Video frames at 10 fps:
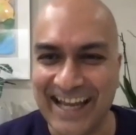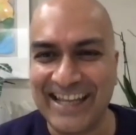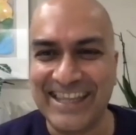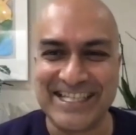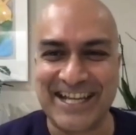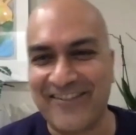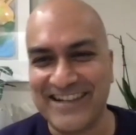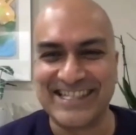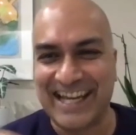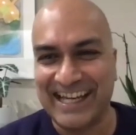in this current
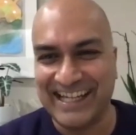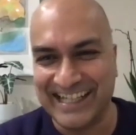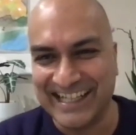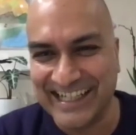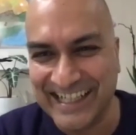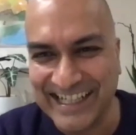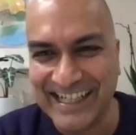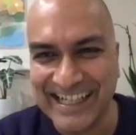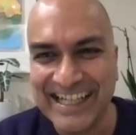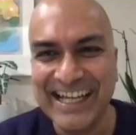state.
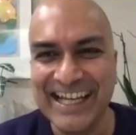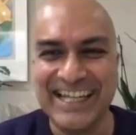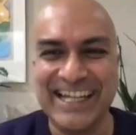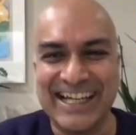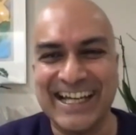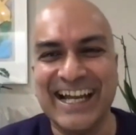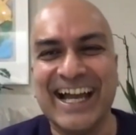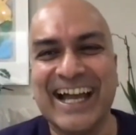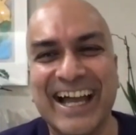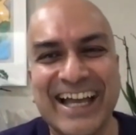
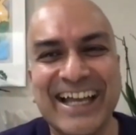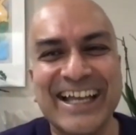is it